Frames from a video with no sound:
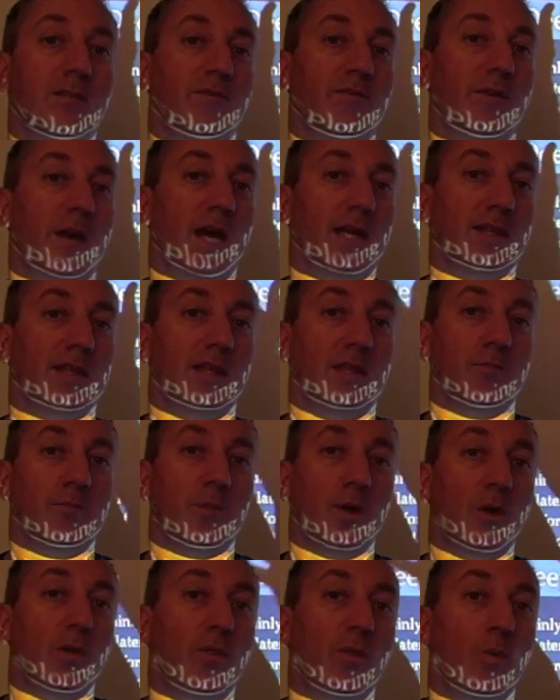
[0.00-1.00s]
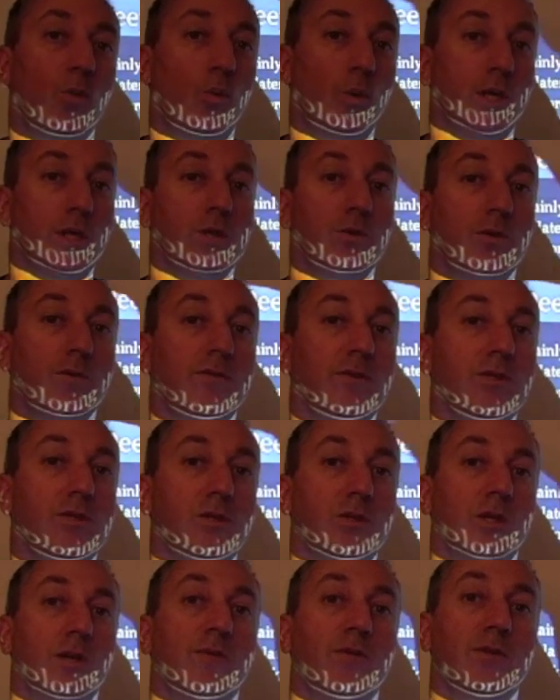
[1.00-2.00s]
the fact that both the wind-driven
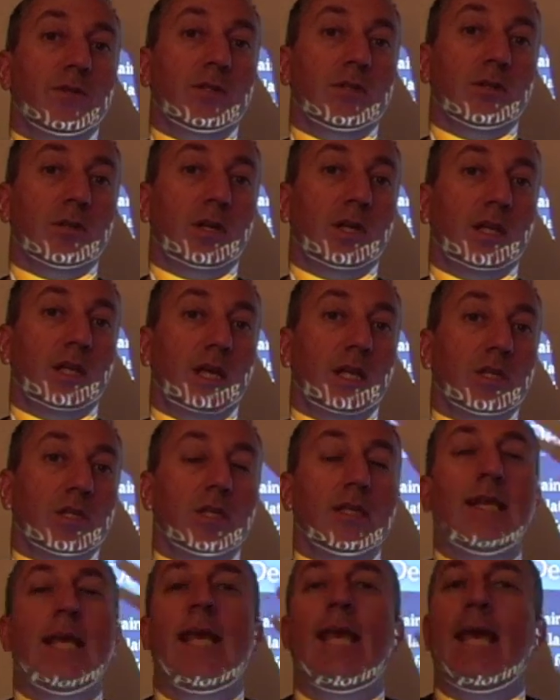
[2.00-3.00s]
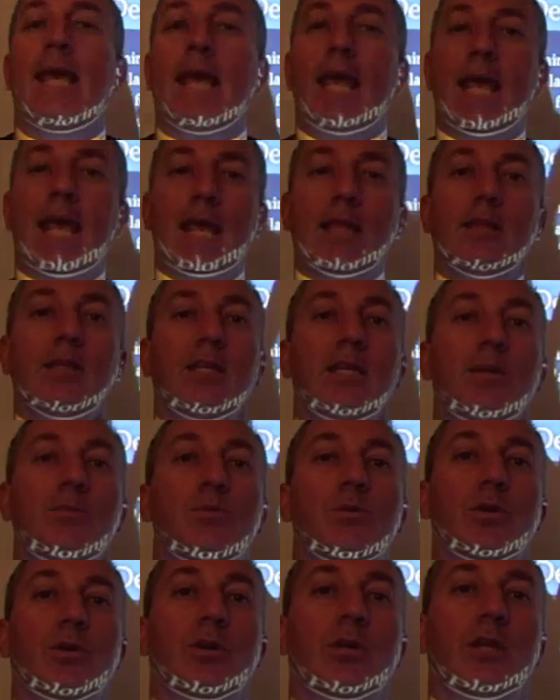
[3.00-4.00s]
surface circulation and the deep
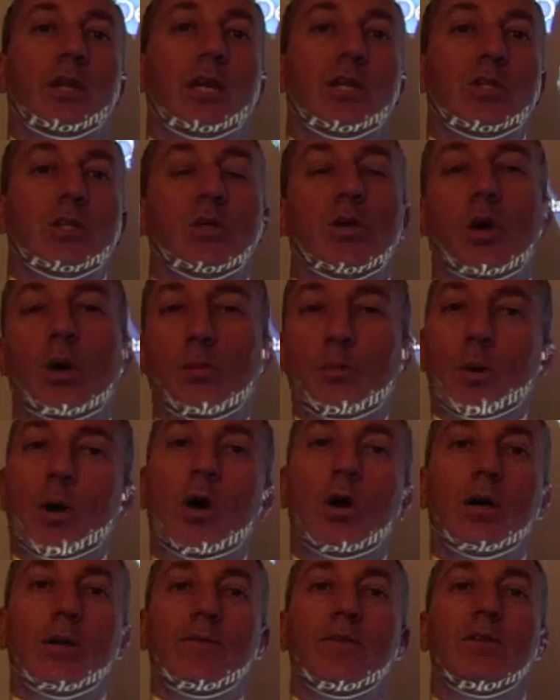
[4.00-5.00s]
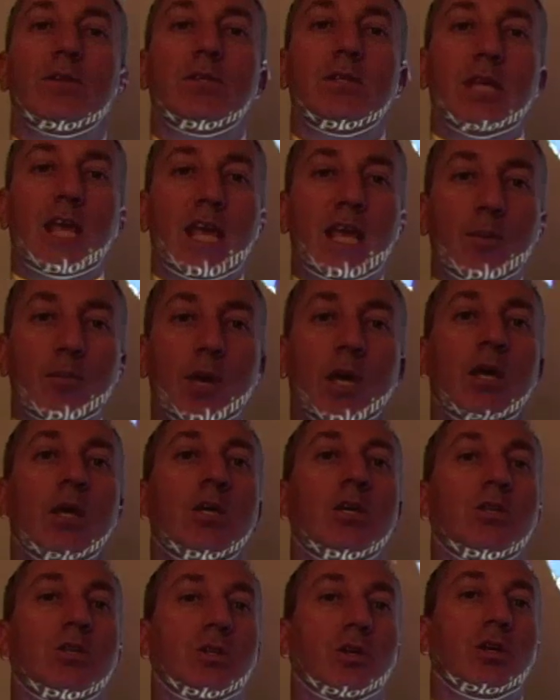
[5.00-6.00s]
circulation are part of the same
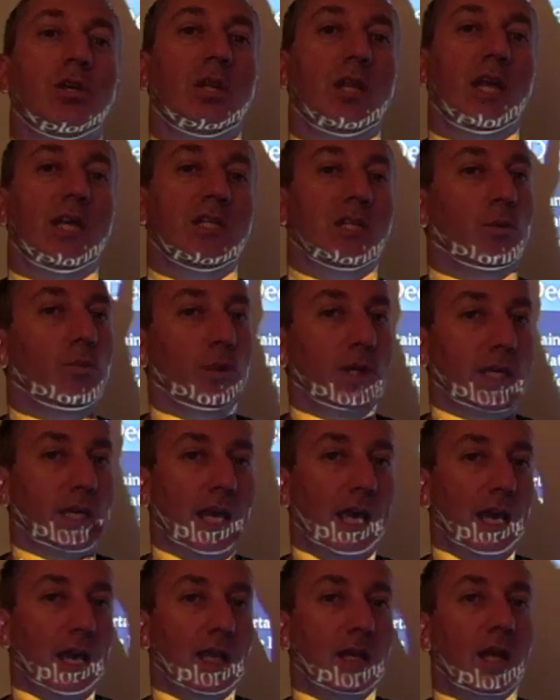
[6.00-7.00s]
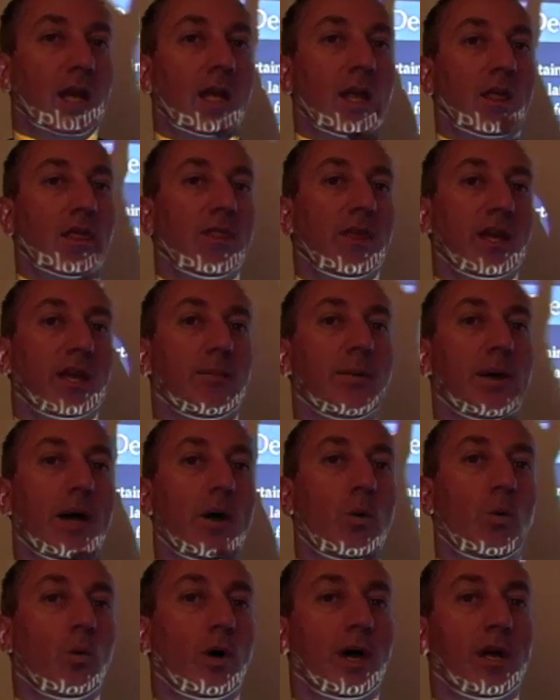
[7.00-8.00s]
circulation. We can't think
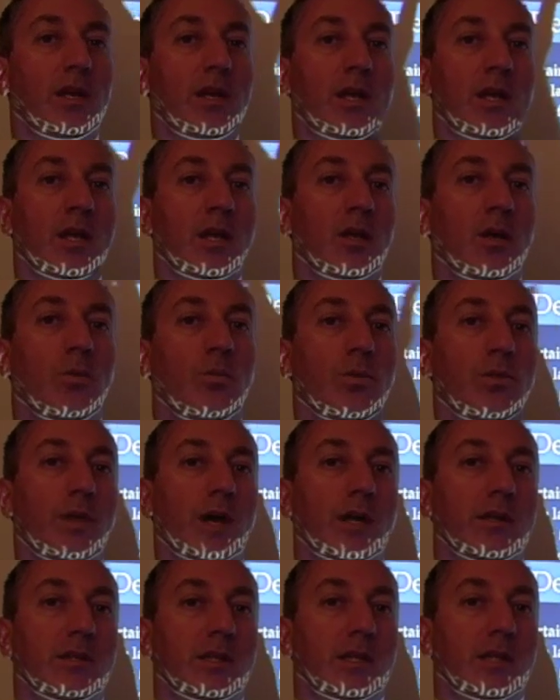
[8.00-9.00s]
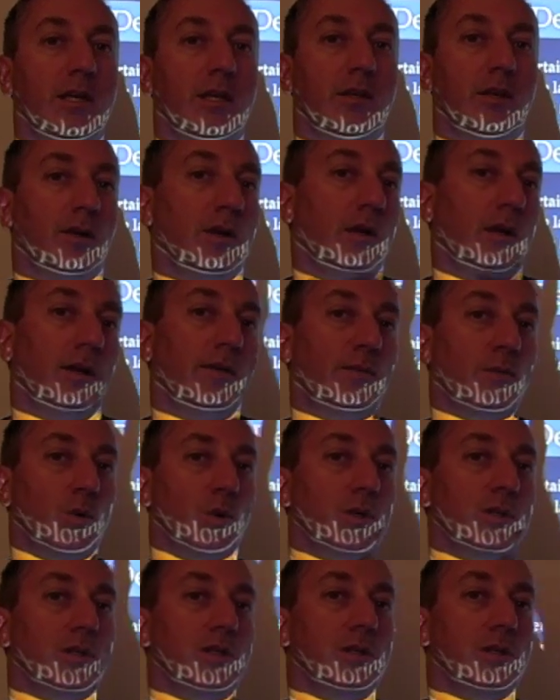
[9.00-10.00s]
about one without the other. Of
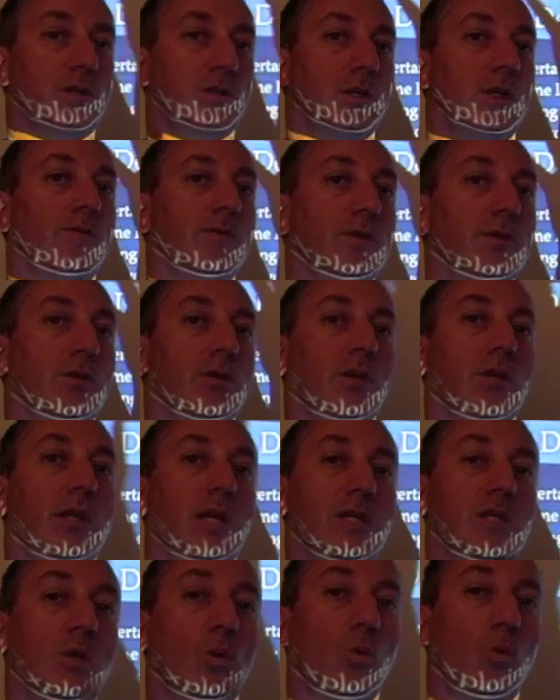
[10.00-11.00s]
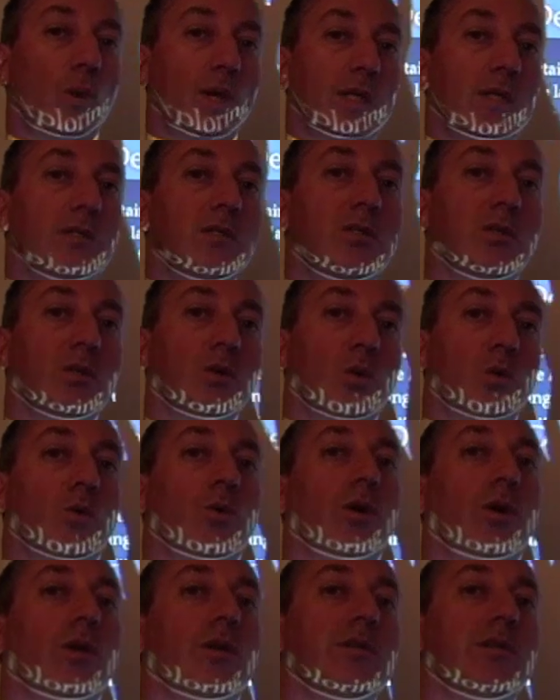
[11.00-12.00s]
course, in the surface circulation, winds and
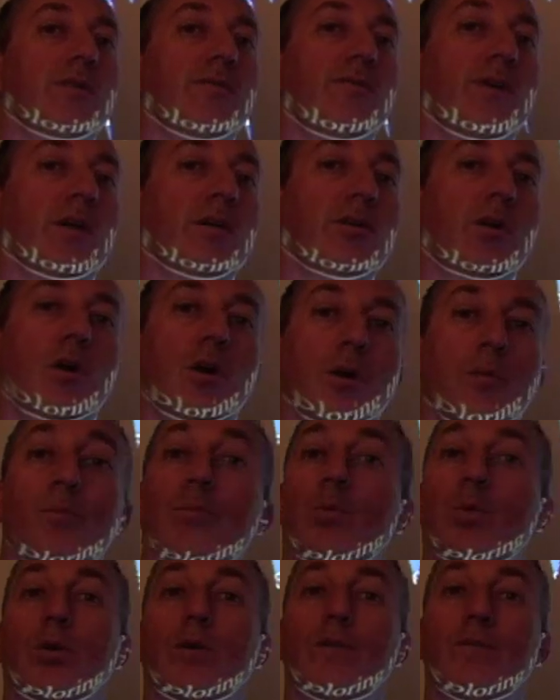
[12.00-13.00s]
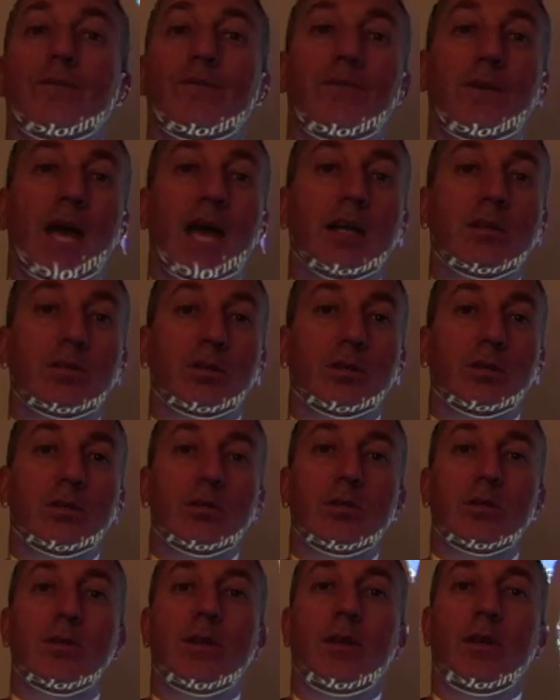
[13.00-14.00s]
Coriolis effect are important
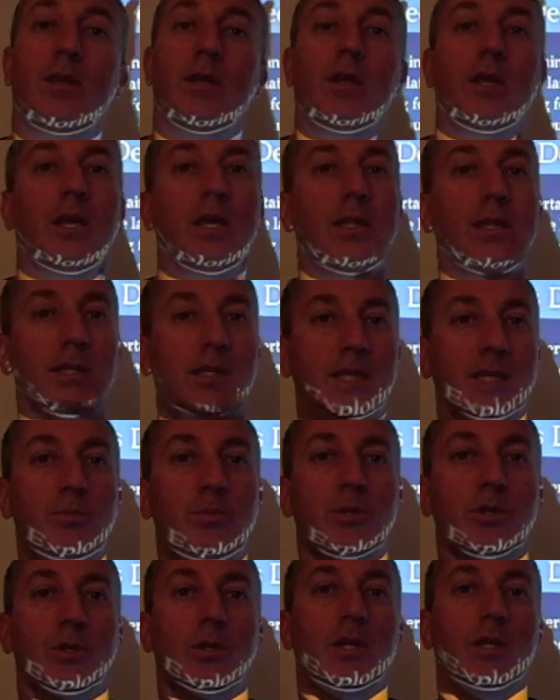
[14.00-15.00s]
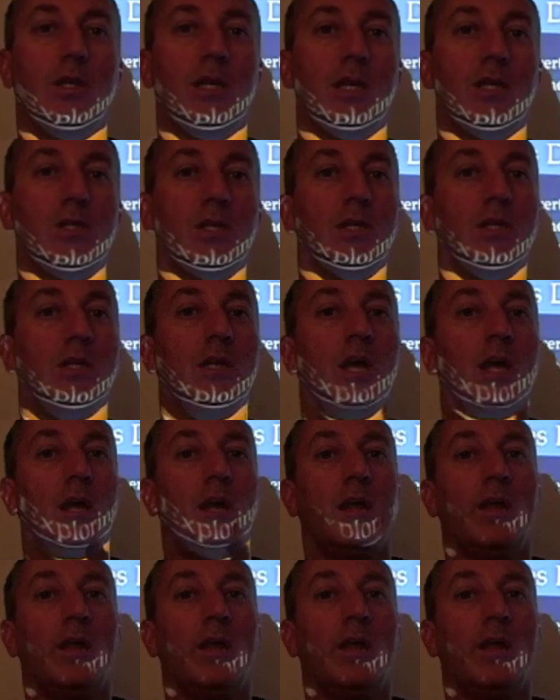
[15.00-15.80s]
factors. In the deep circulation,